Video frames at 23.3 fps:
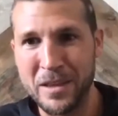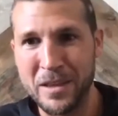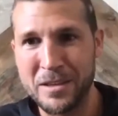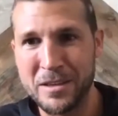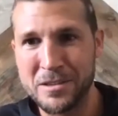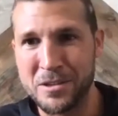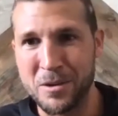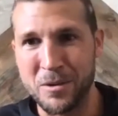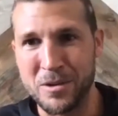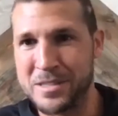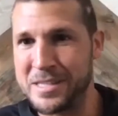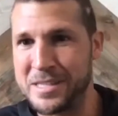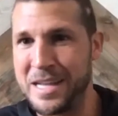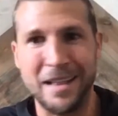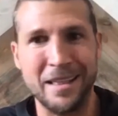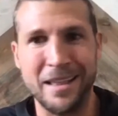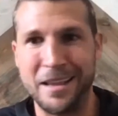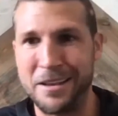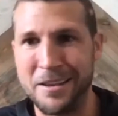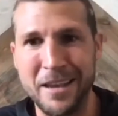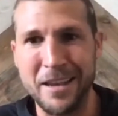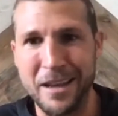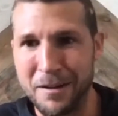So it's not
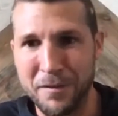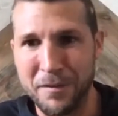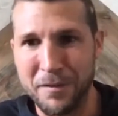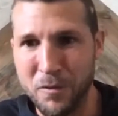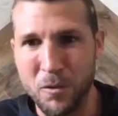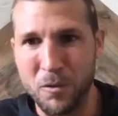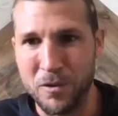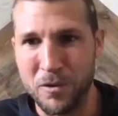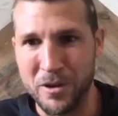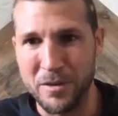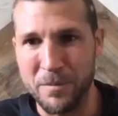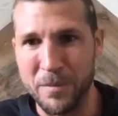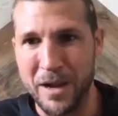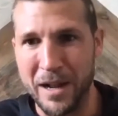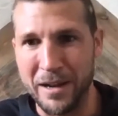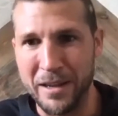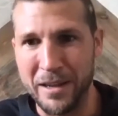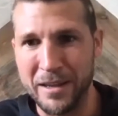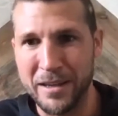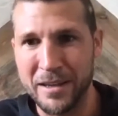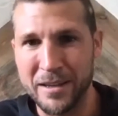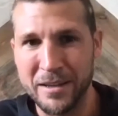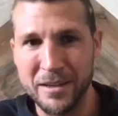like you got to fool anybody.
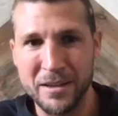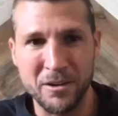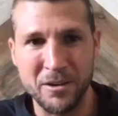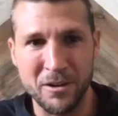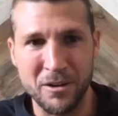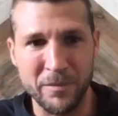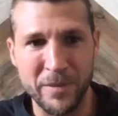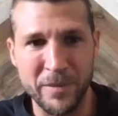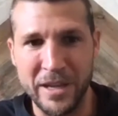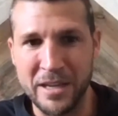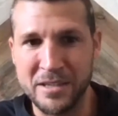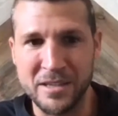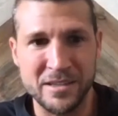You know what I mean?